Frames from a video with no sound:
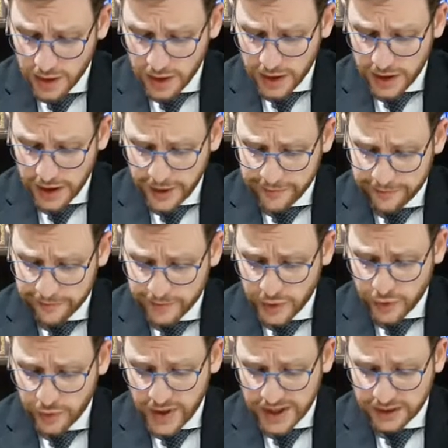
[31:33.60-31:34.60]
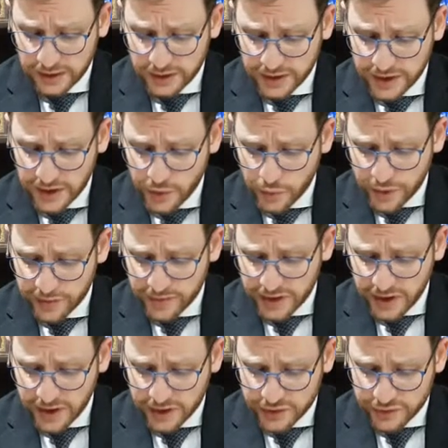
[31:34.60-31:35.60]
But regularly it would
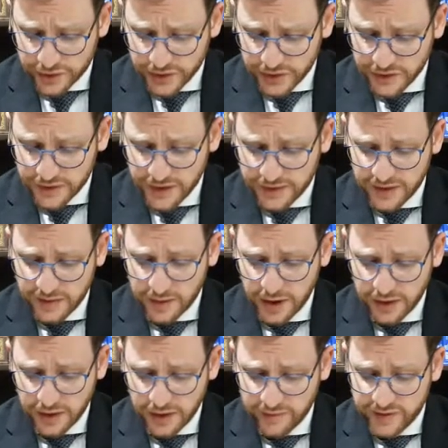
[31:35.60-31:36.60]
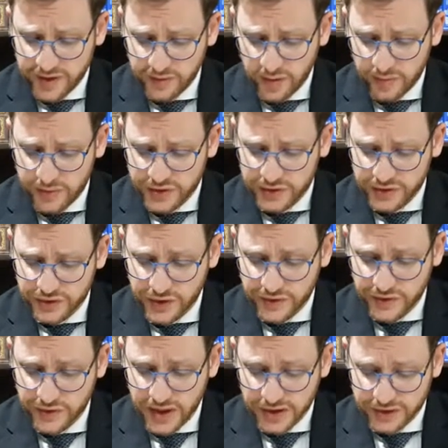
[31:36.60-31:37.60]
mean eating and drinking. It says the Gemara, V'dilma
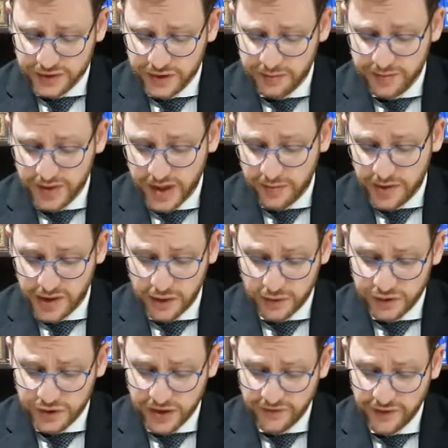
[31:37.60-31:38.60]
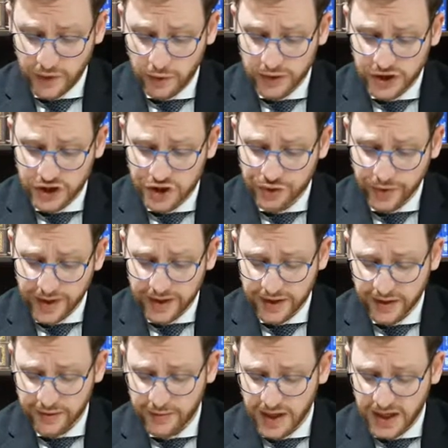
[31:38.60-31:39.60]
mishtashas ashti, maybe Yehoshaphat only
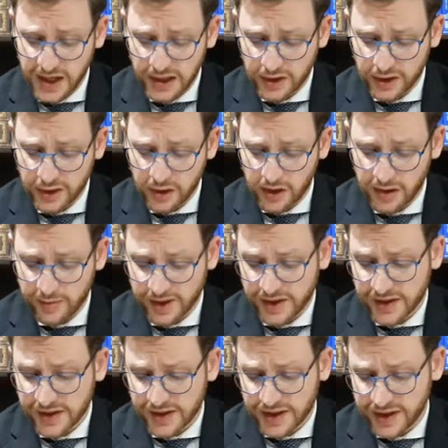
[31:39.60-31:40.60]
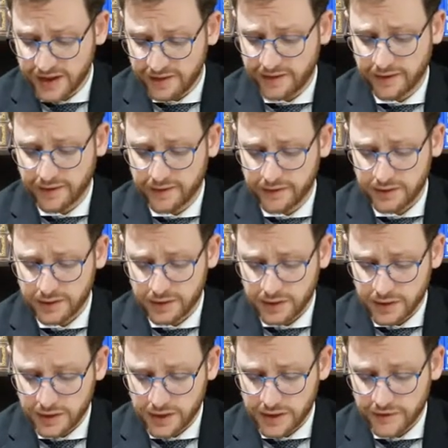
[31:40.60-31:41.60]
drank, but he didn't eat.
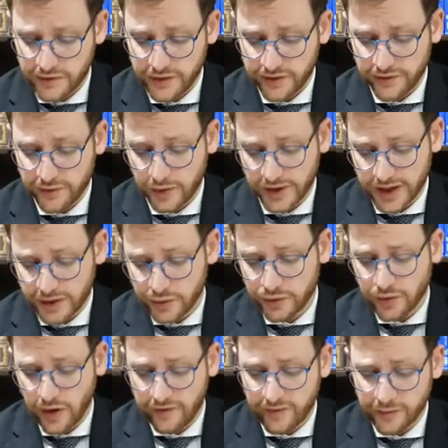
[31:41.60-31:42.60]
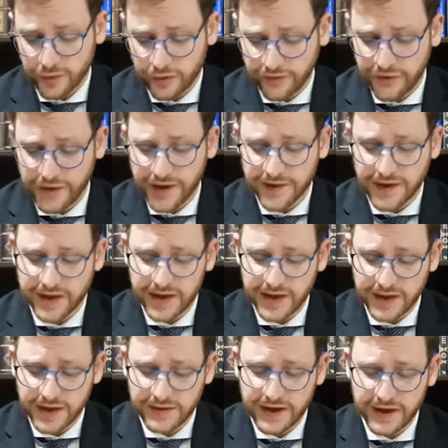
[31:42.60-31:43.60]
So therefore, again, you don't have a proof yet that
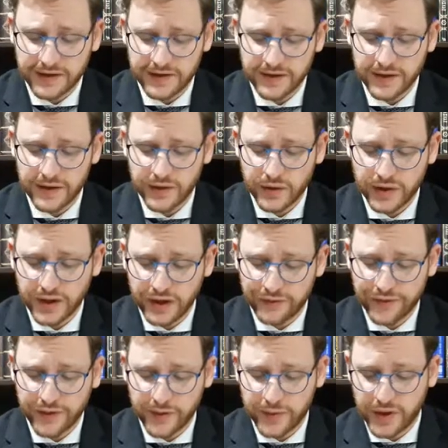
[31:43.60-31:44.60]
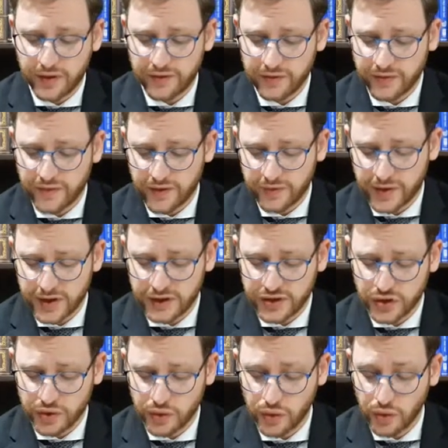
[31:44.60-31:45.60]
you can eat from a
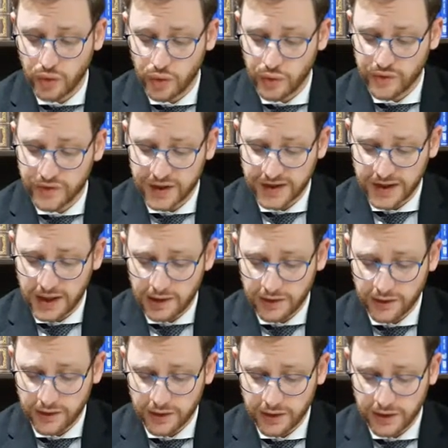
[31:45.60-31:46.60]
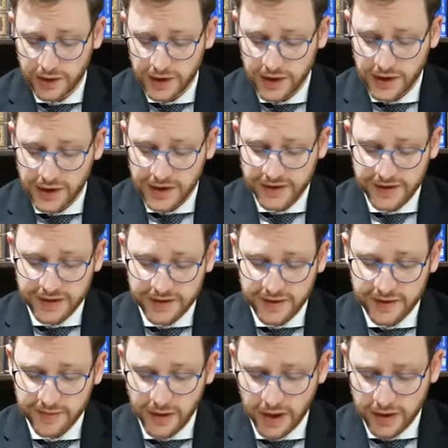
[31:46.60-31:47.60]
Jew who is an idolater. It says
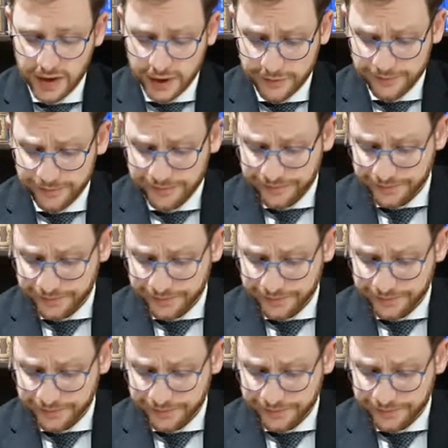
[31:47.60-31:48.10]
the Gemara,